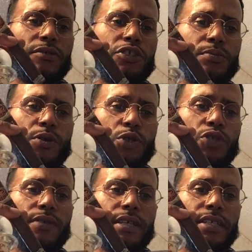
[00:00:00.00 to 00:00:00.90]
smokes
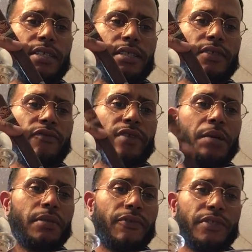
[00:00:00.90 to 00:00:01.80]
right here, the
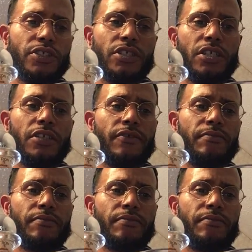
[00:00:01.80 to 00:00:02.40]
Family Reserve,